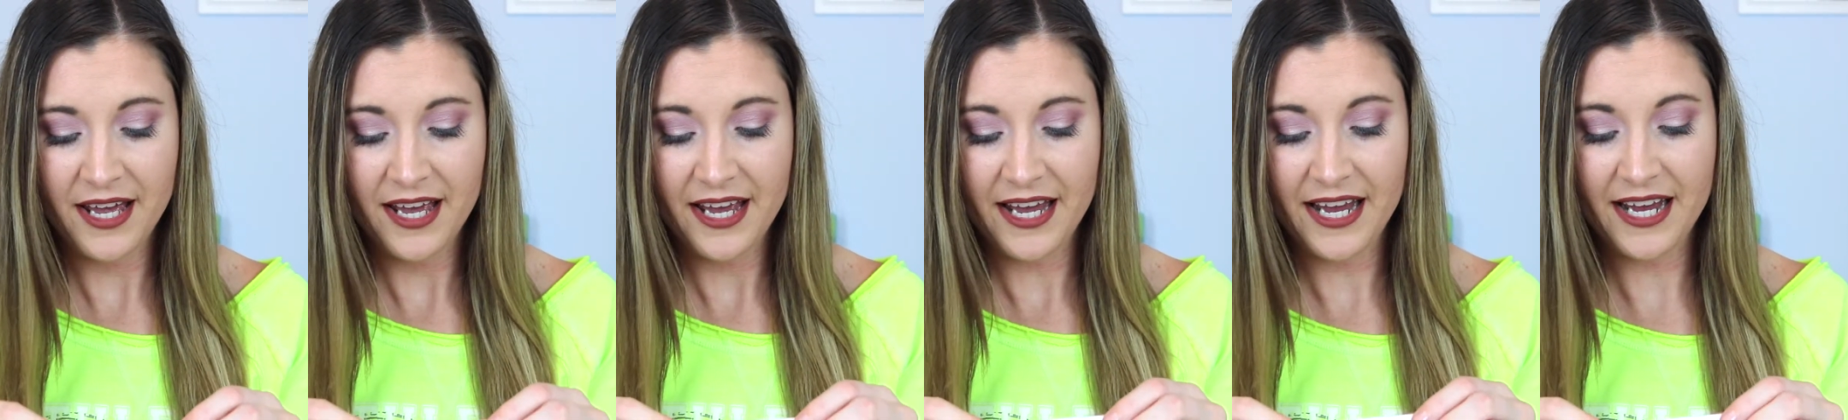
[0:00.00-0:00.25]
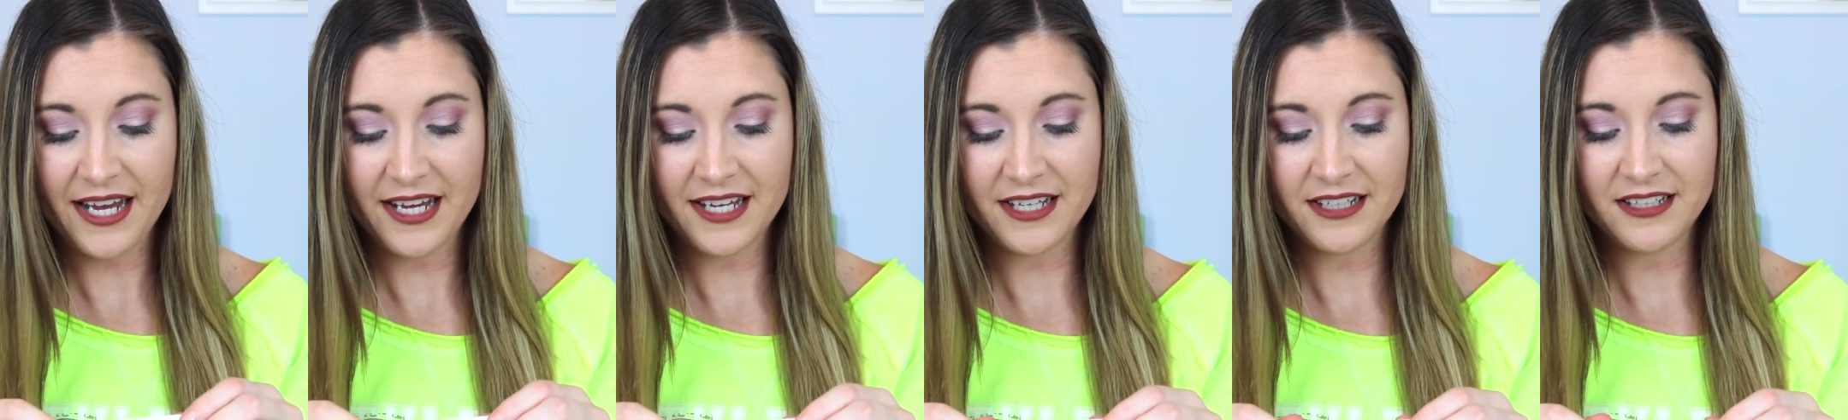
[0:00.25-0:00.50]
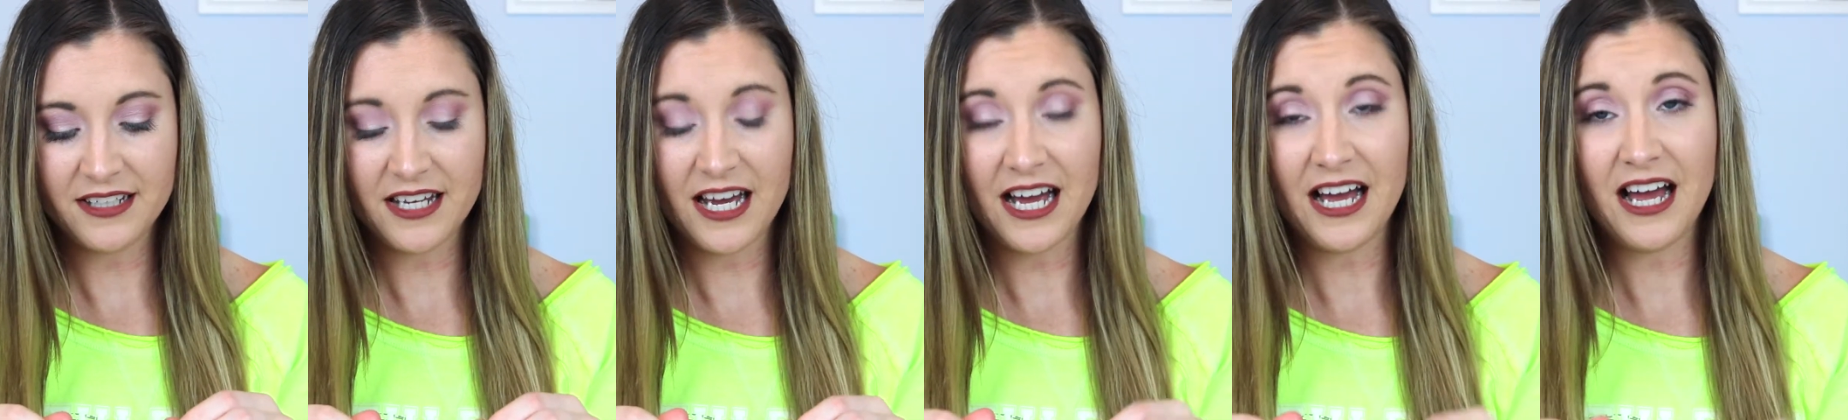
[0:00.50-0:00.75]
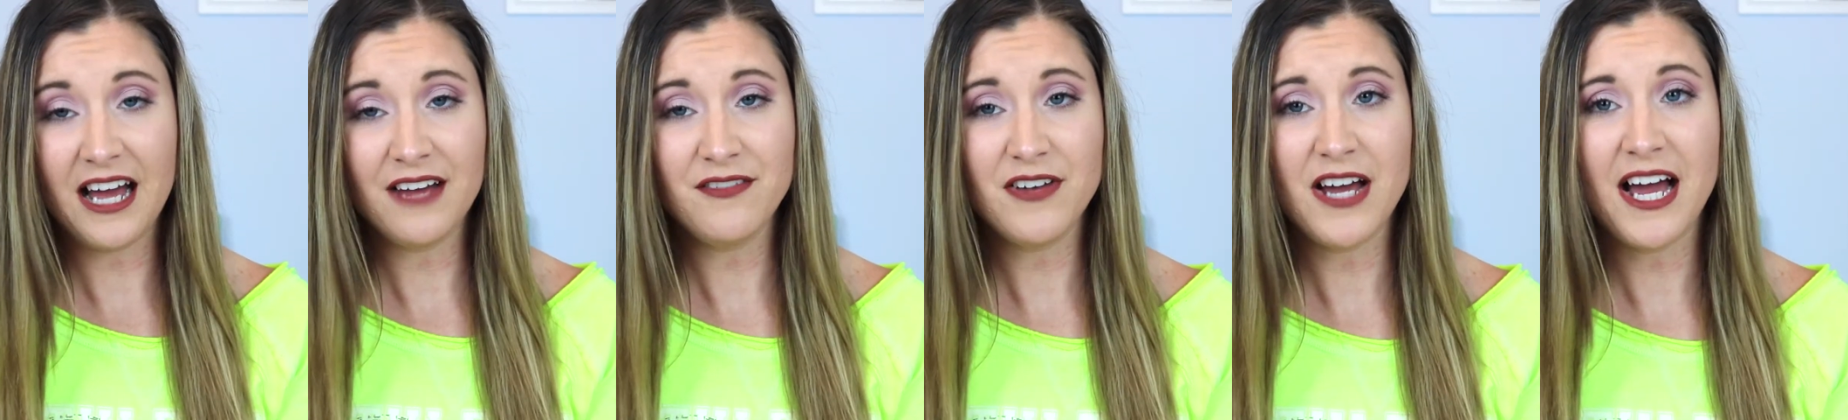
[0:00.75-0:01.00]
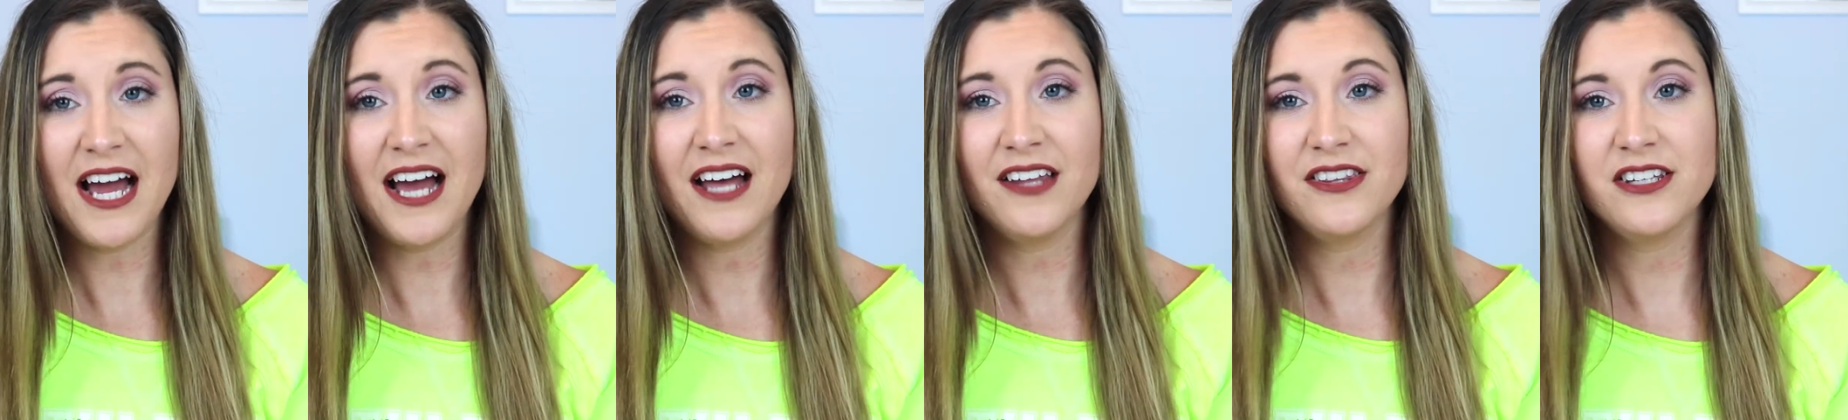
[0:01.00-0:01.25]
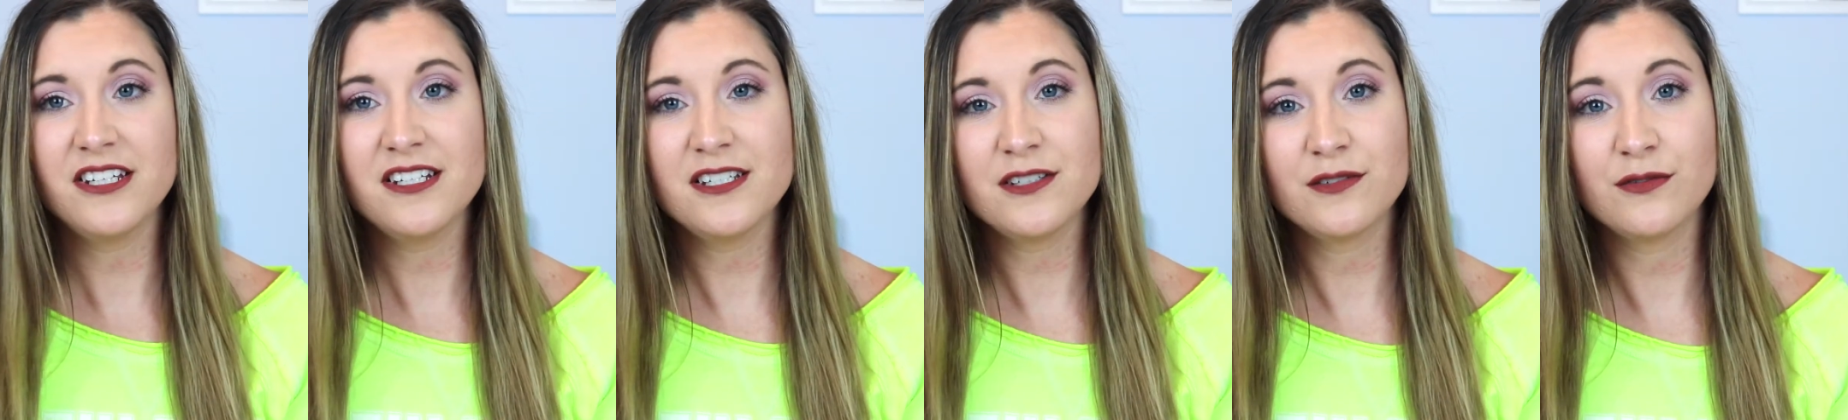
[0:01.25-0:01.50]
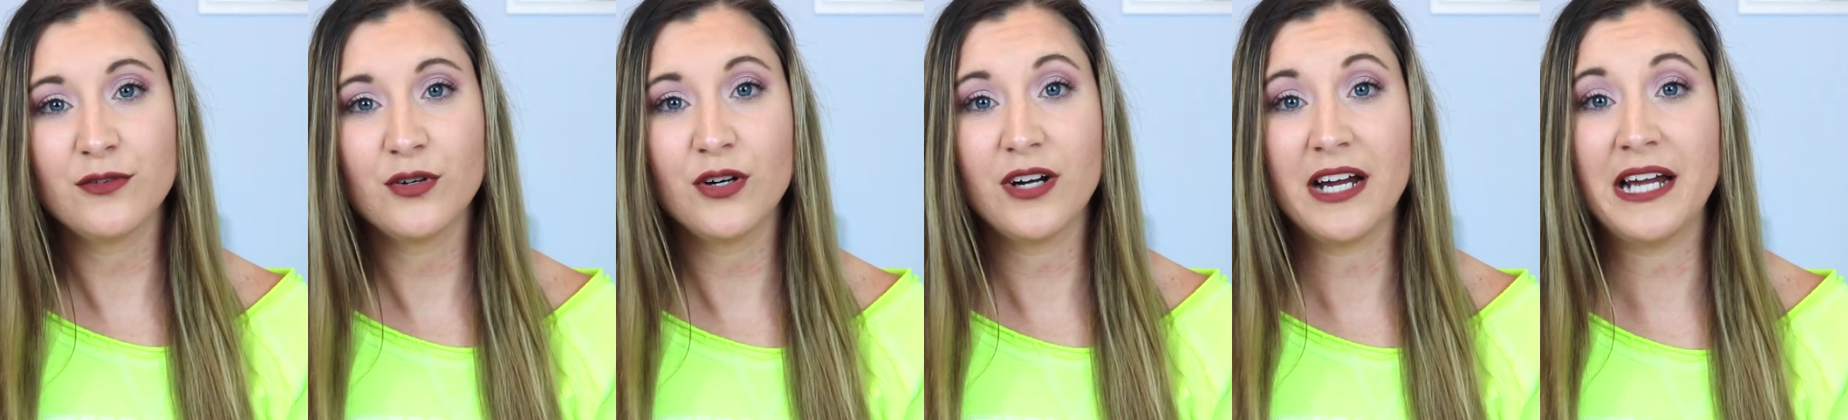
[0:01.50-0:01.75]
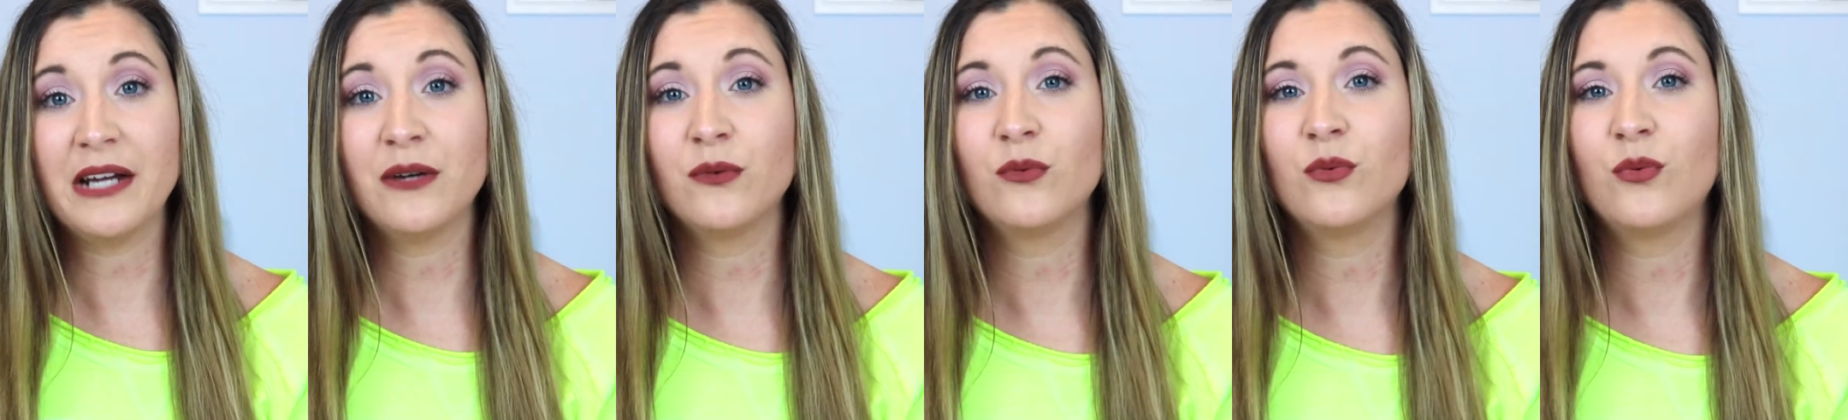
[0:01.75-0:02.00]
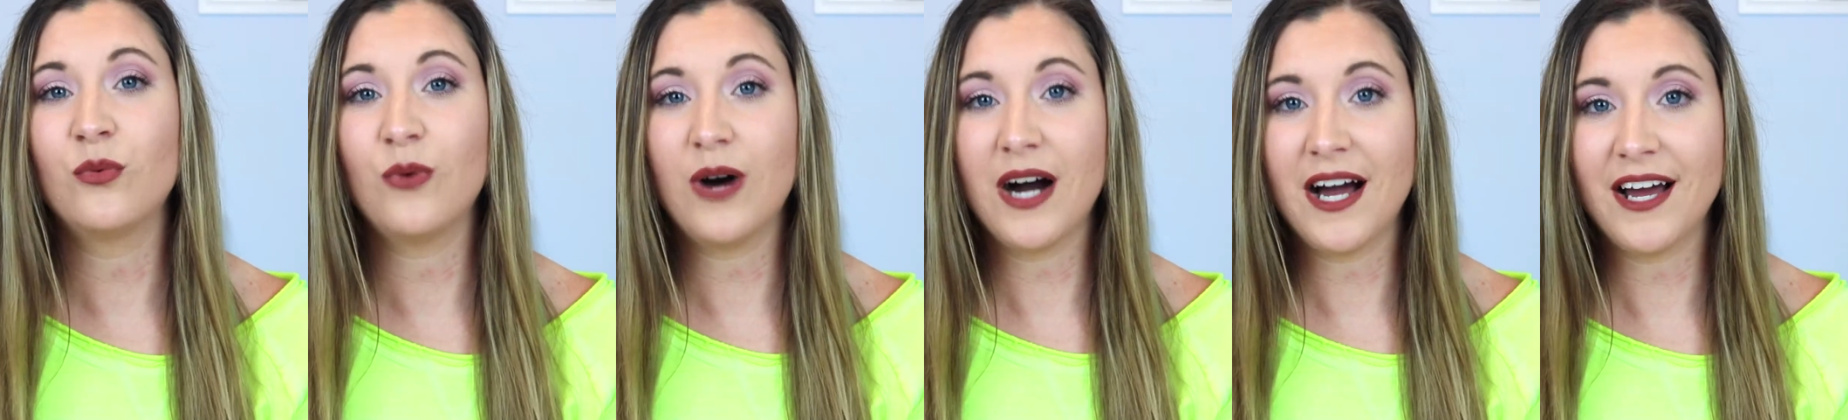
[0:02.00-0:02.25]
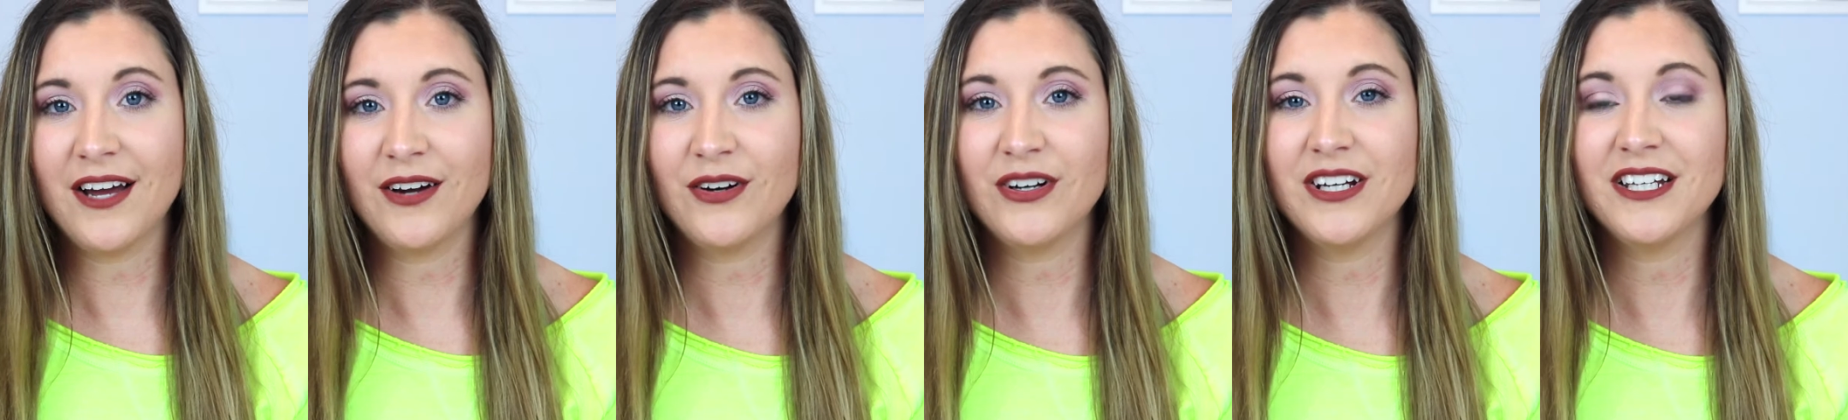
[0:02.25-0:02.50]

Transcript: and I've had these for a while